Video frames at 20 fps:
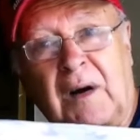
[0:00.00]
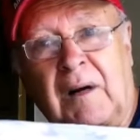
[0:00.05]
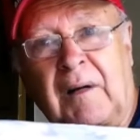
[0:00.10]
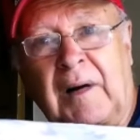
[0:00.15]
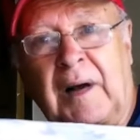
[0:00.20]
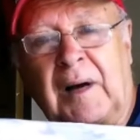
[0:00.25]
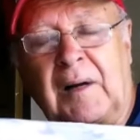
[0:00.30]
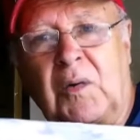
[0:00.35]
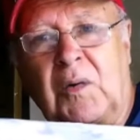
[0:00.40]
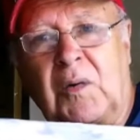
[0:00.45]

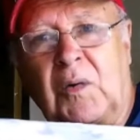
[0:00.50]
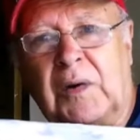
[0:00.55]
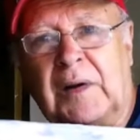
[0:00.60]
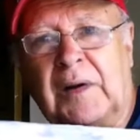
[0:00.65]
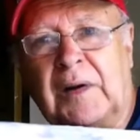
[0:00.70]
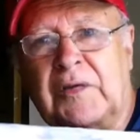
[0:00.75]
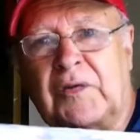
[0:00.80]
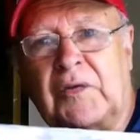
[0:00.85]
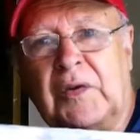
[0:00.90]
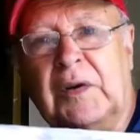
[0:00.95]
on a
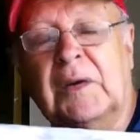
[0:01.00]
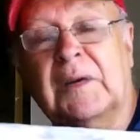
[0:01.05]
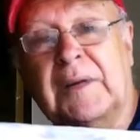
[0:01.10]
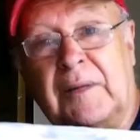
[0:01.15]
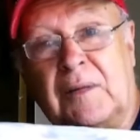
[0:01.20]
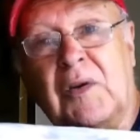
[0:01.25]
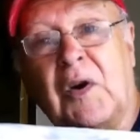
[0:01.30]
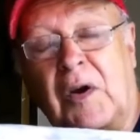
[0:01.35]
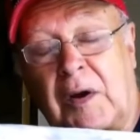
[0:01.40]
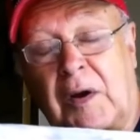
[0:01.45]
cordless drill.
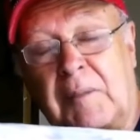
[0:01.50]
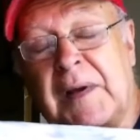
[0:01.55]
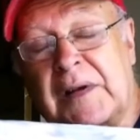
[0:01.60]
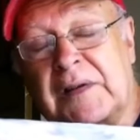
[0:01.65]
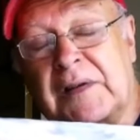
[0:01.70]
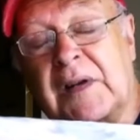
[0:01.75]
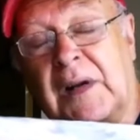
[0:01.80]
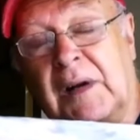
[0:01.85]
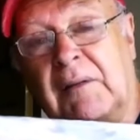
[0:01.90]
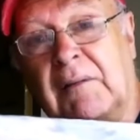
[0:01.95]
You've got to
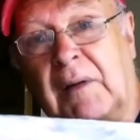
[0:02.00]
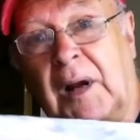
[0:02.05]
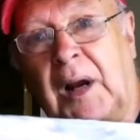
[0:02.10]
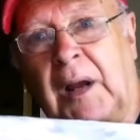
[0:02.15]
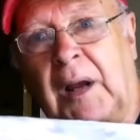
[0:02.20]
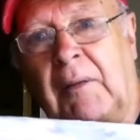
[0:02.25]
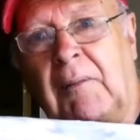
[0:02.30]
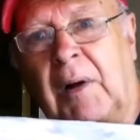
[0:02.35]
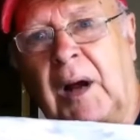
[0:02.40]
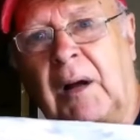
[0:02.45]
mix it in
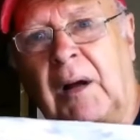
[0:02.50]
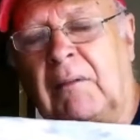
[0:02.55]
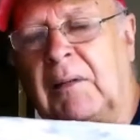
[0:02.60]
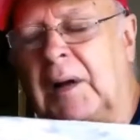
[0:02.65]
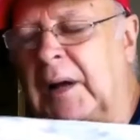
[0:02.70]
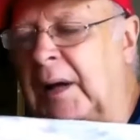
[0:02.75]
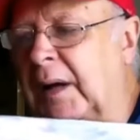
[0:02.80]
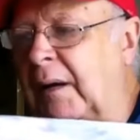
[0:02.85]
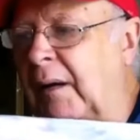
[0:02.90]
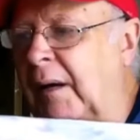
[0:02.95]
really well.